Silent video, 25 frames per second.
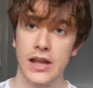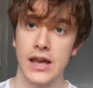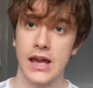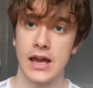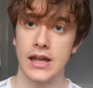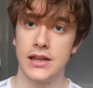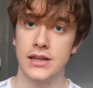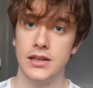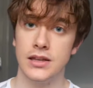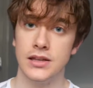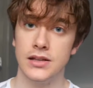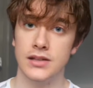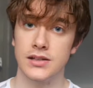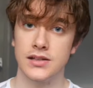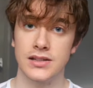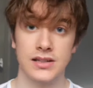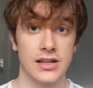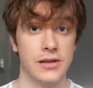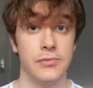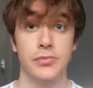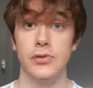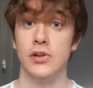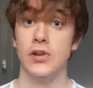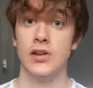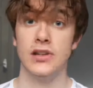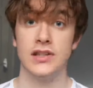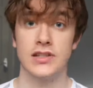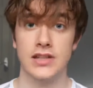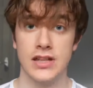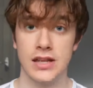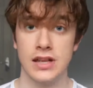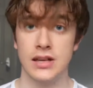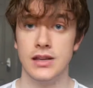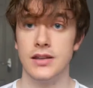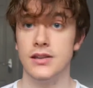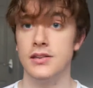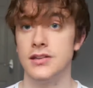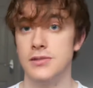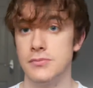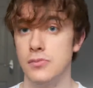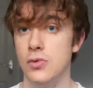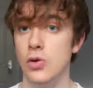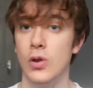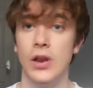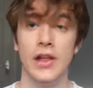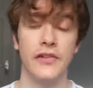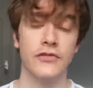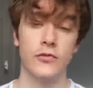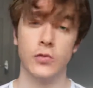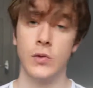candidates like Bernie Sanders and
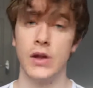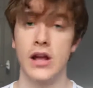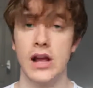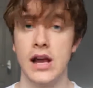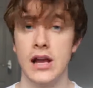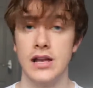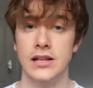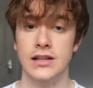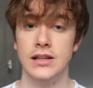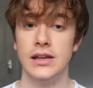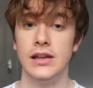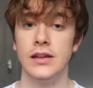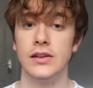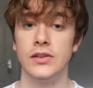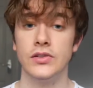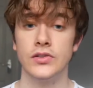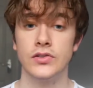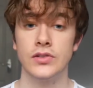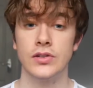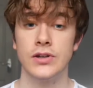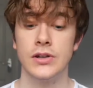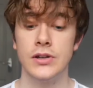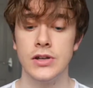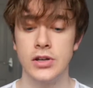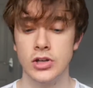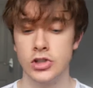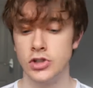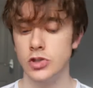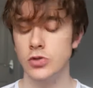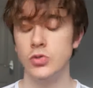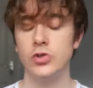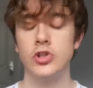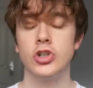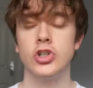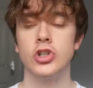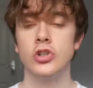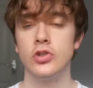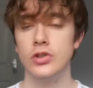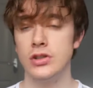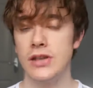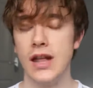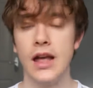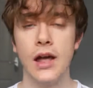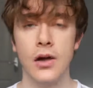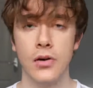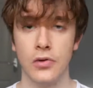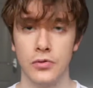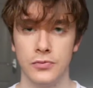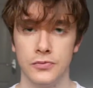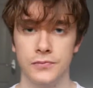more left-wing ideas, she was shut
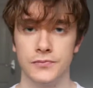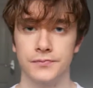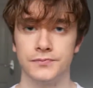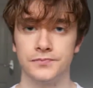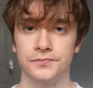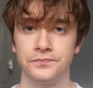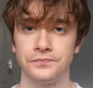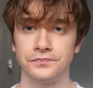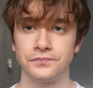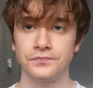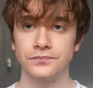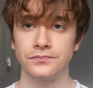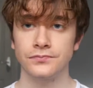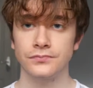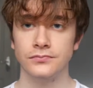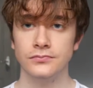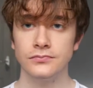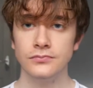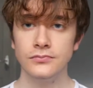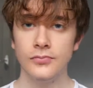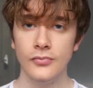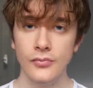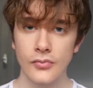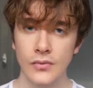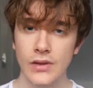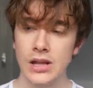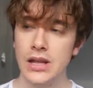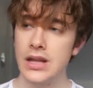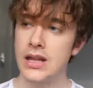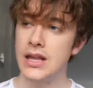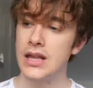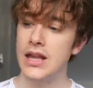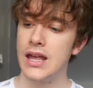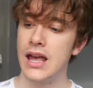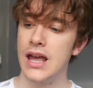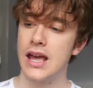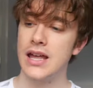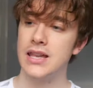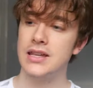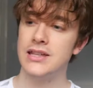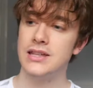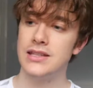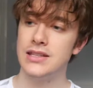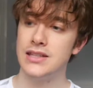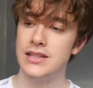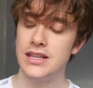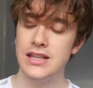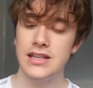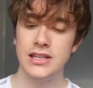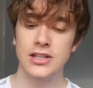down.
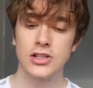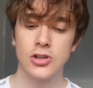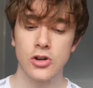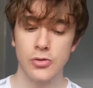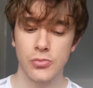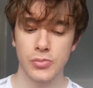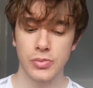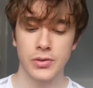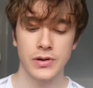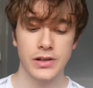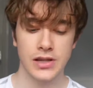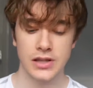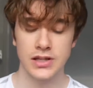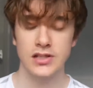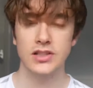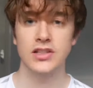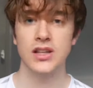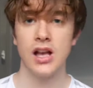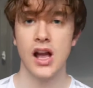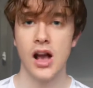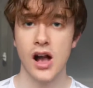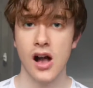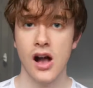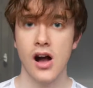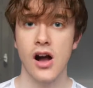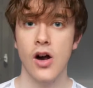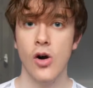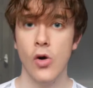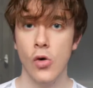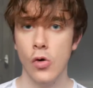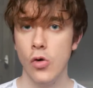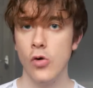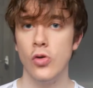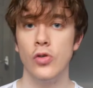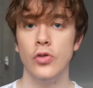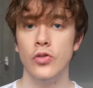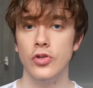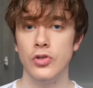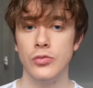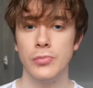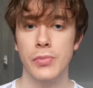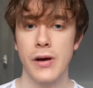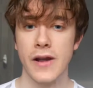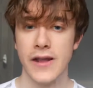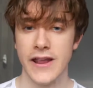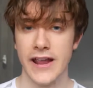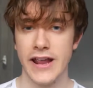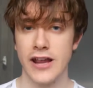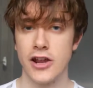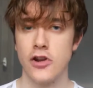And these companies are owned
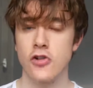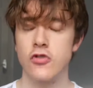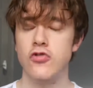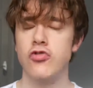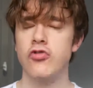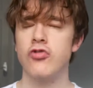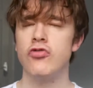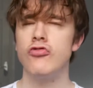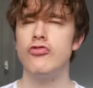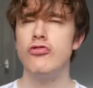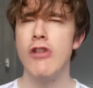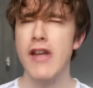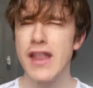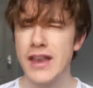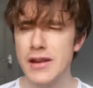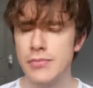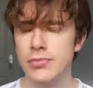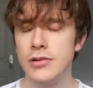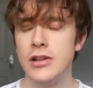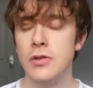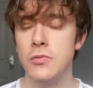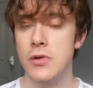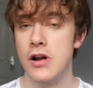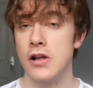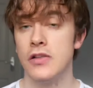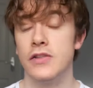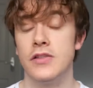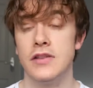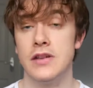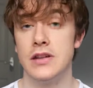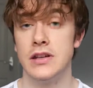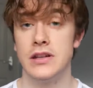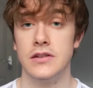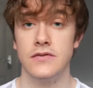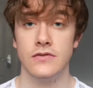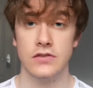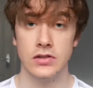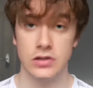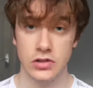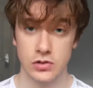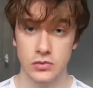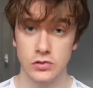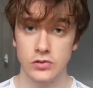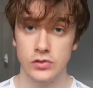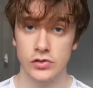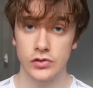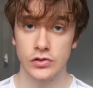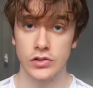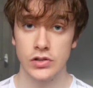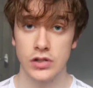by incredibly wealthy
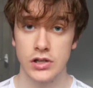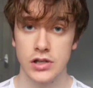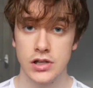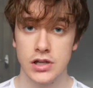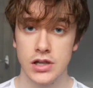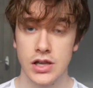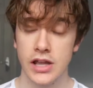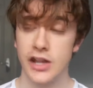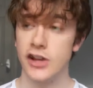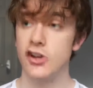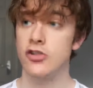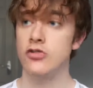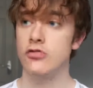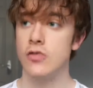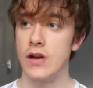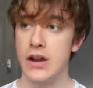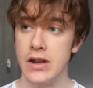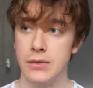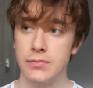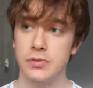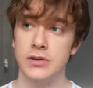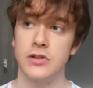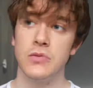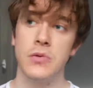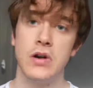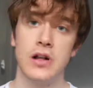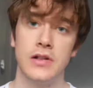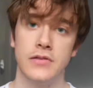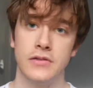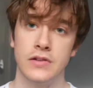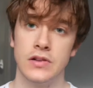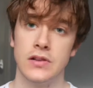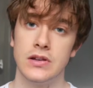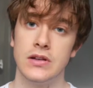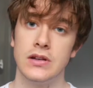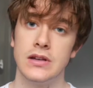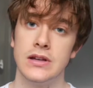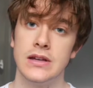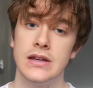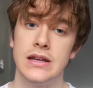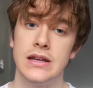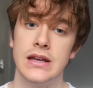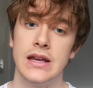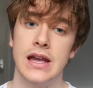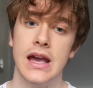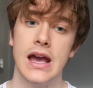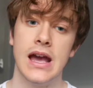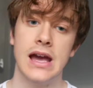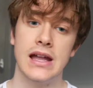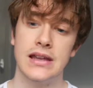individuals, incredibly wealthy.
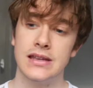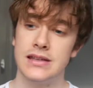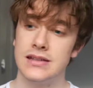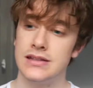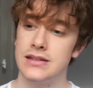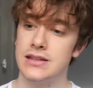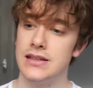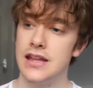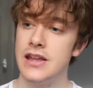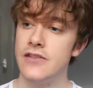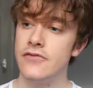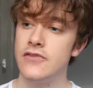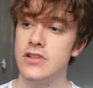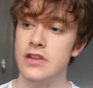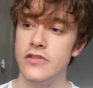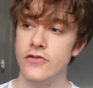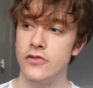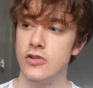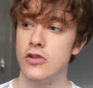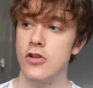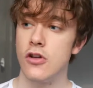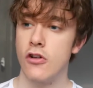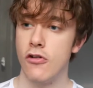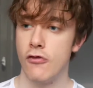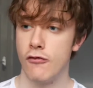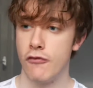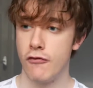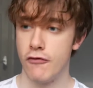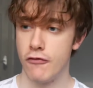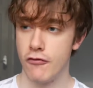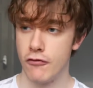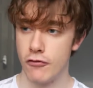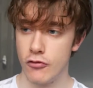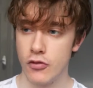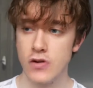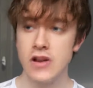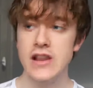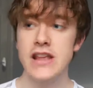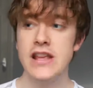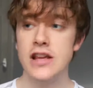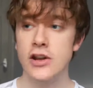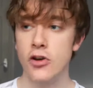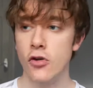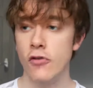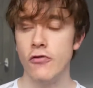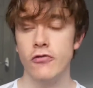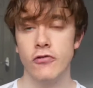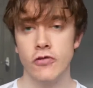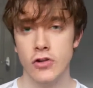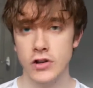And they've given free
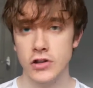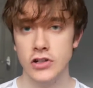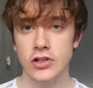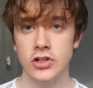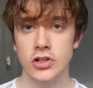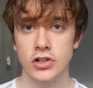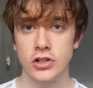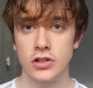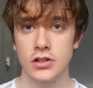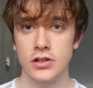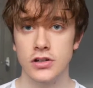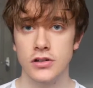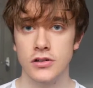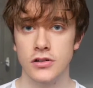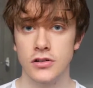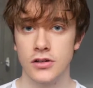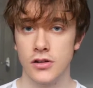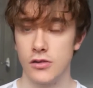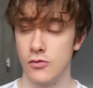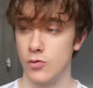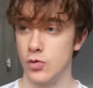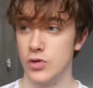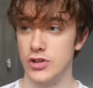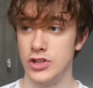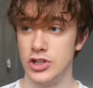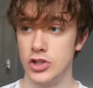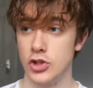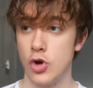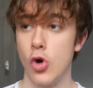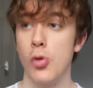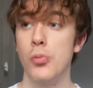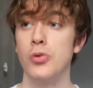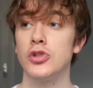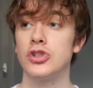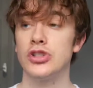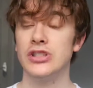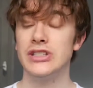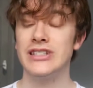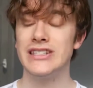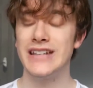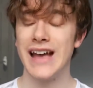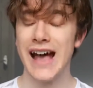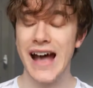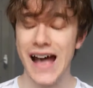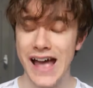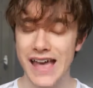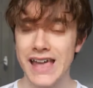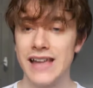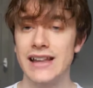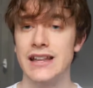coverage, which is almost
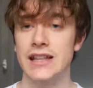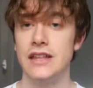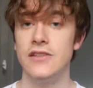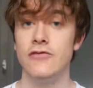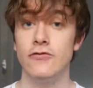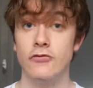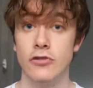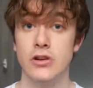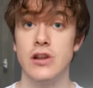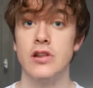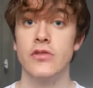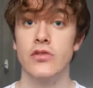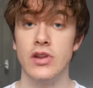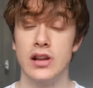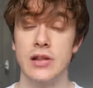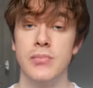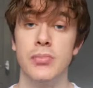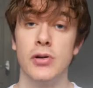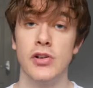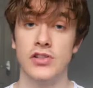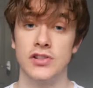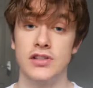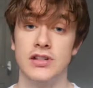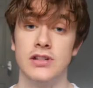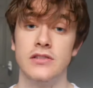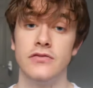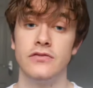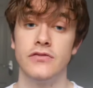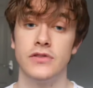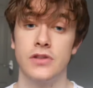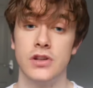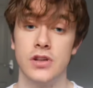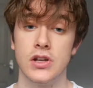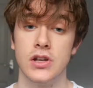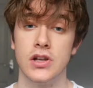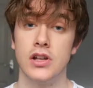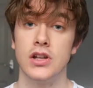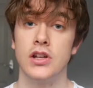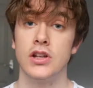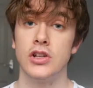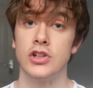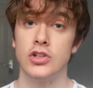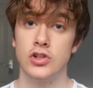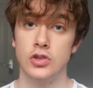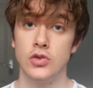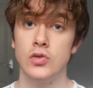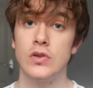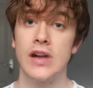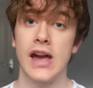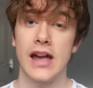entirely really, really positive,
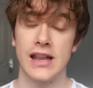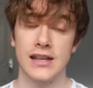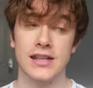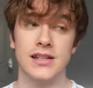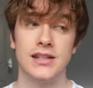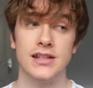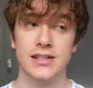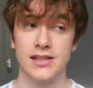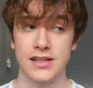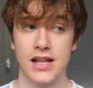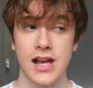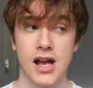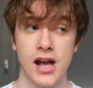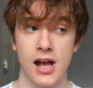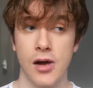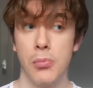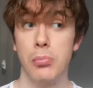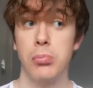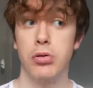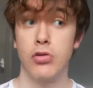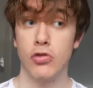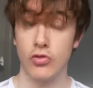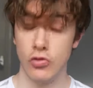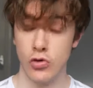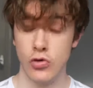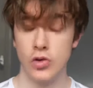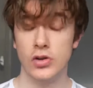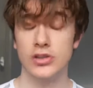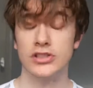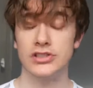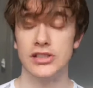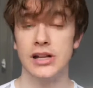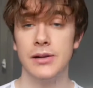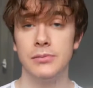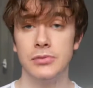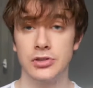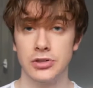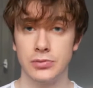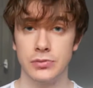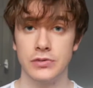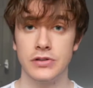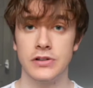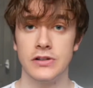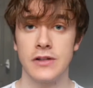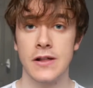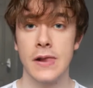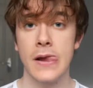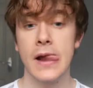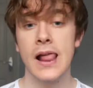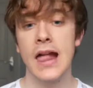to candidates that are pro-establishment.
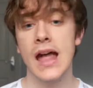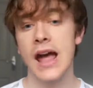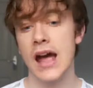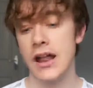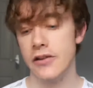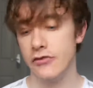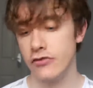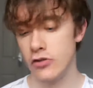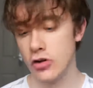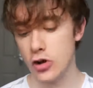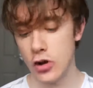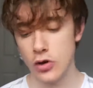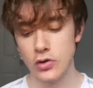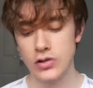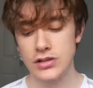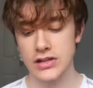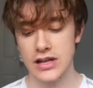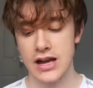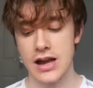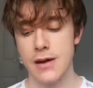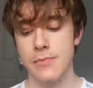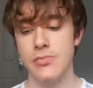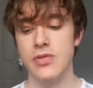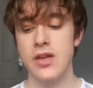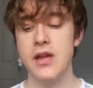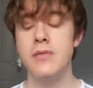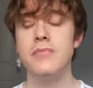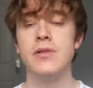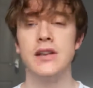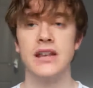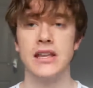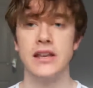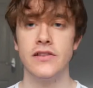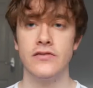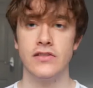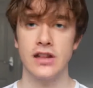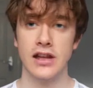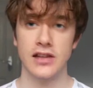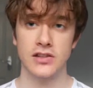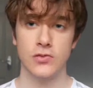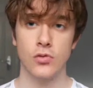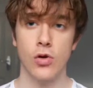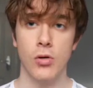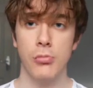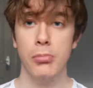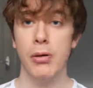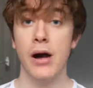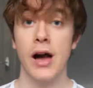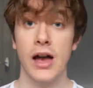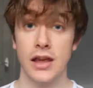And for a long time, they believed that's
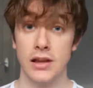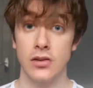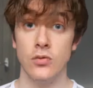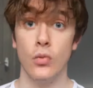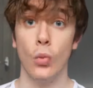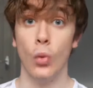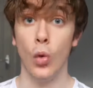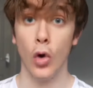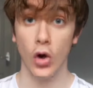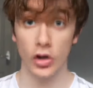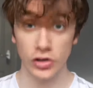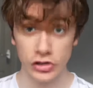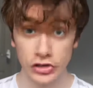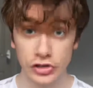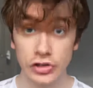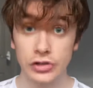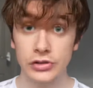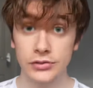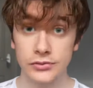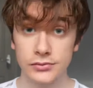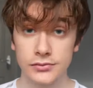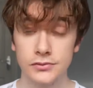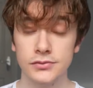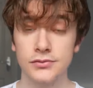what Biden was.